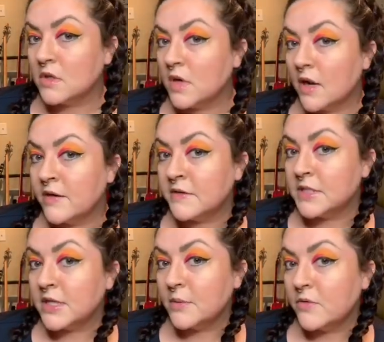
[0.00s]
I've never
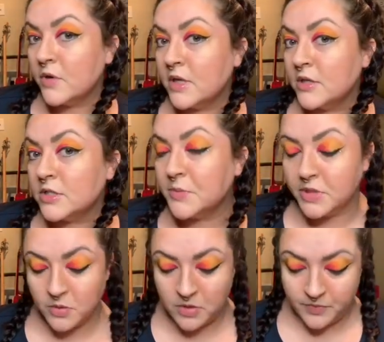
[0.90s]
done that before. That looks pretty
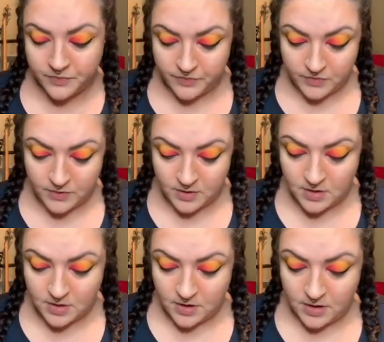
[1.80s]
cool.
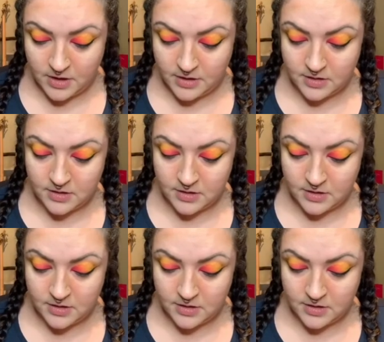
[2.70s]
All right,